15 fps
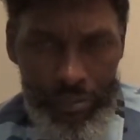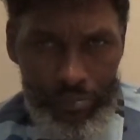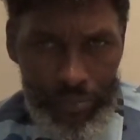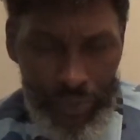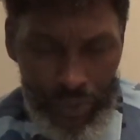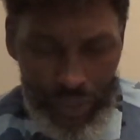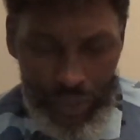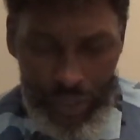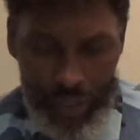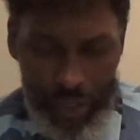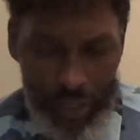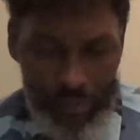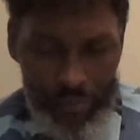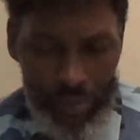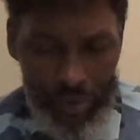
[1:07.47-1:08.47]
Bush
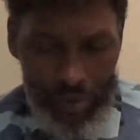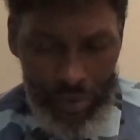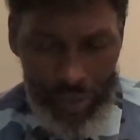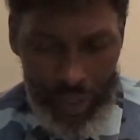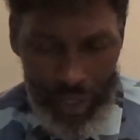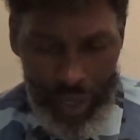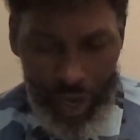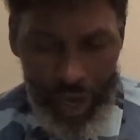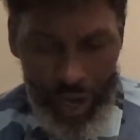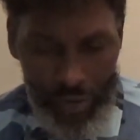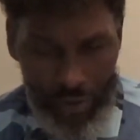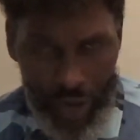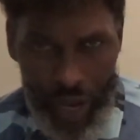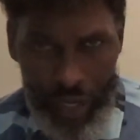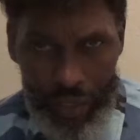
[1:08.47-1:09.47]
broke
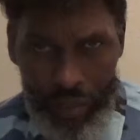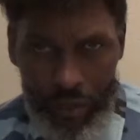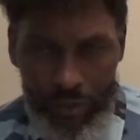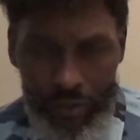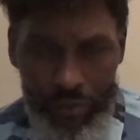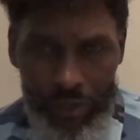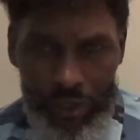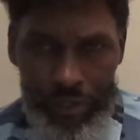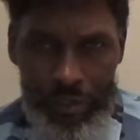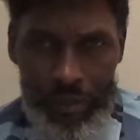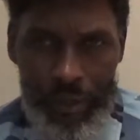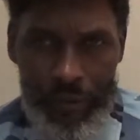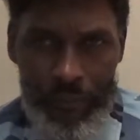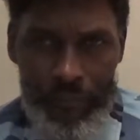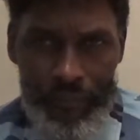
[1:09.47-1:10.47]
Iraq horn.
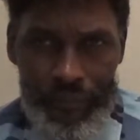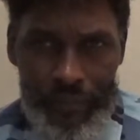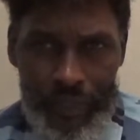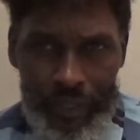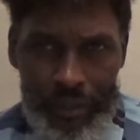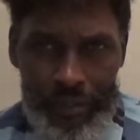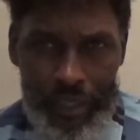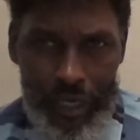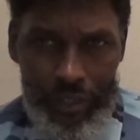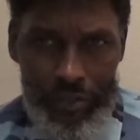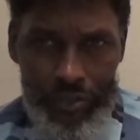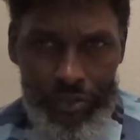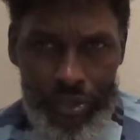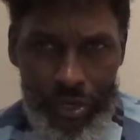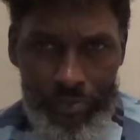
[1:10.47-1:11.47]

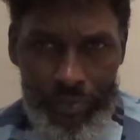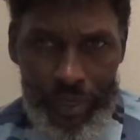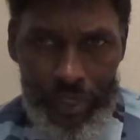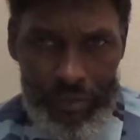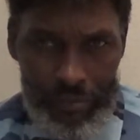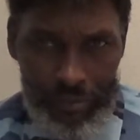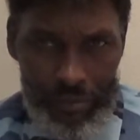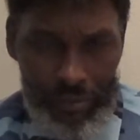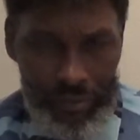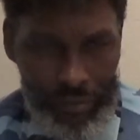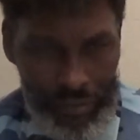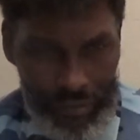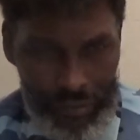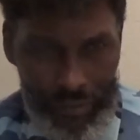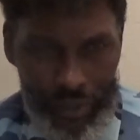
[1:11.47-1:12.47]
Donald Trump
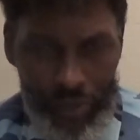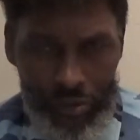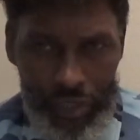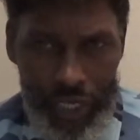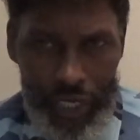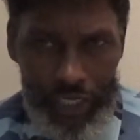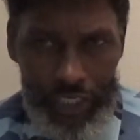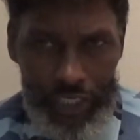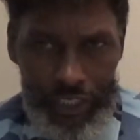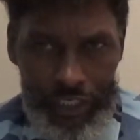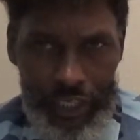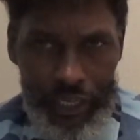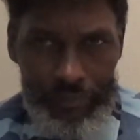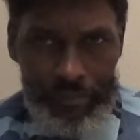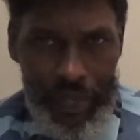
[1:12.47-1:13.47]
look like he's
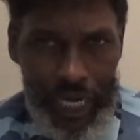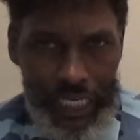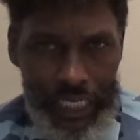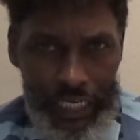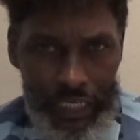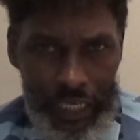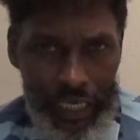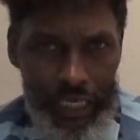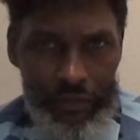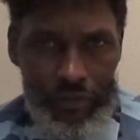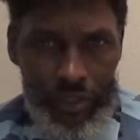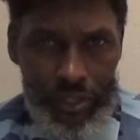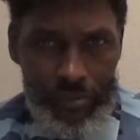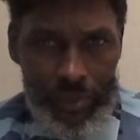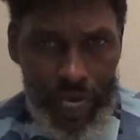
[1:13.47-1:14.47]
that mighty king
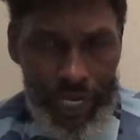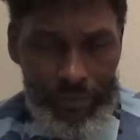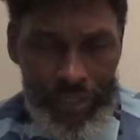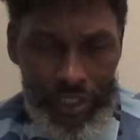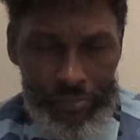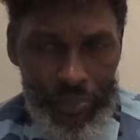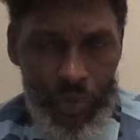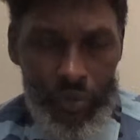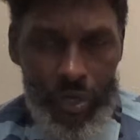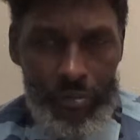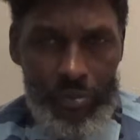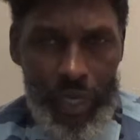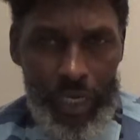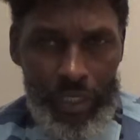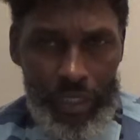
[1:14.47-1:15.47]
what the Bible spoke
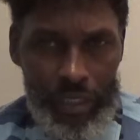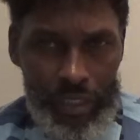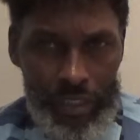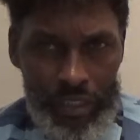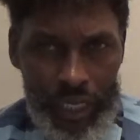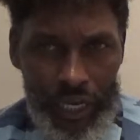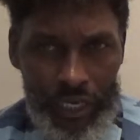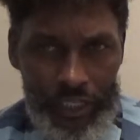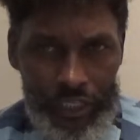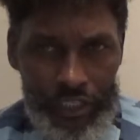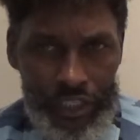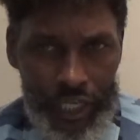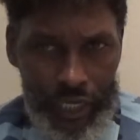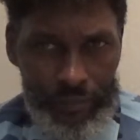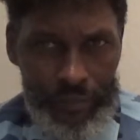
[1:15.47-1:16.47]
about in Daniel
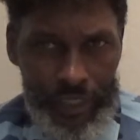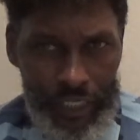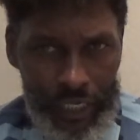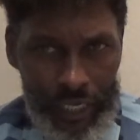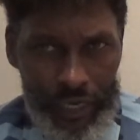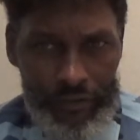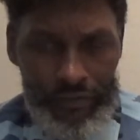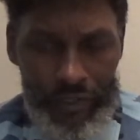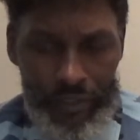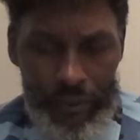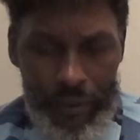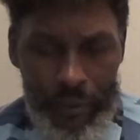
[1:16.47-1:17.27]
chapter 11.